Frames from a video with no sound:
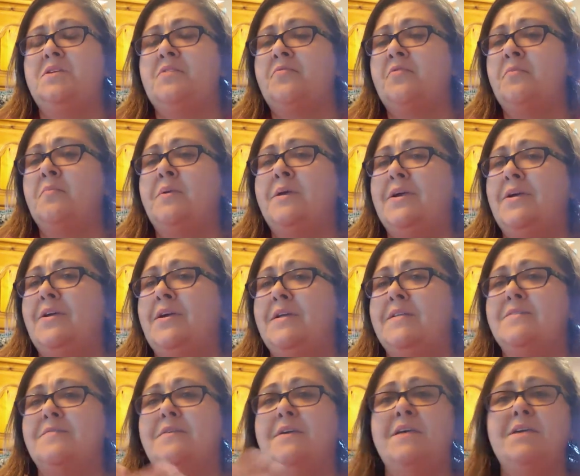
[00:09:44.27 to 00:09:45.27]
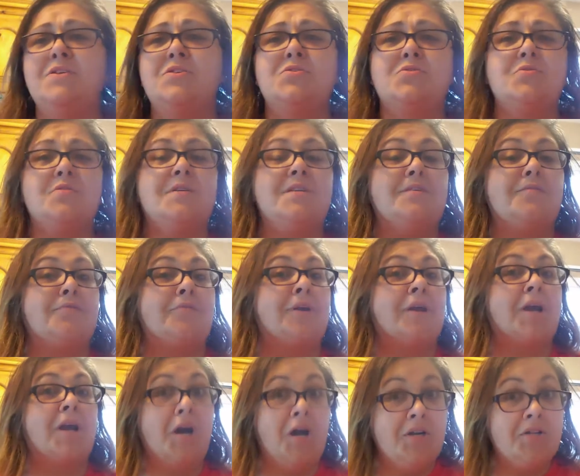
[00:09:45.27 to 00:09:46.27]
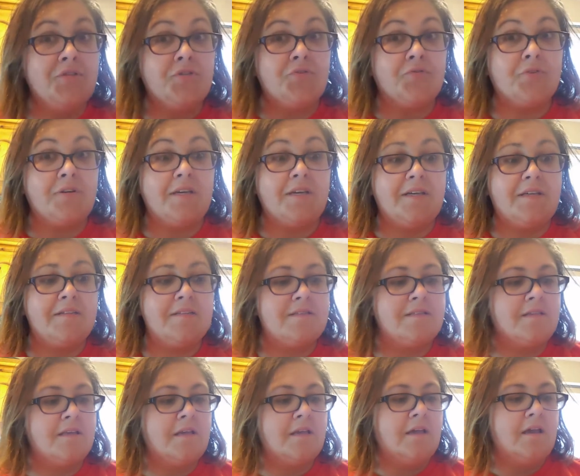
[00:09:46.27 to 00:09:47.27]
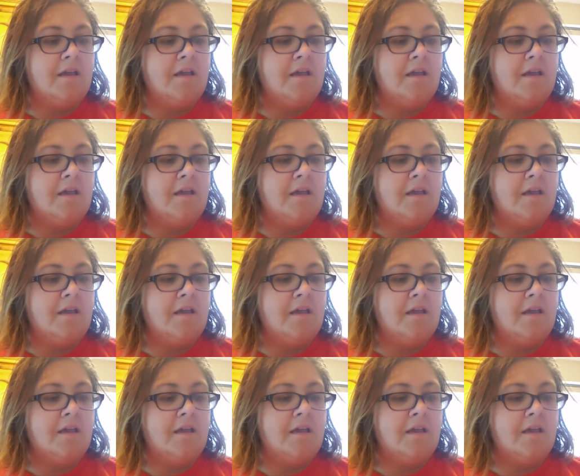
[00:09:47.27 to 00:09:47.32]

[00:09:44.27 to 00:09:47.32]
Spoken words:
different periods of history, different countries,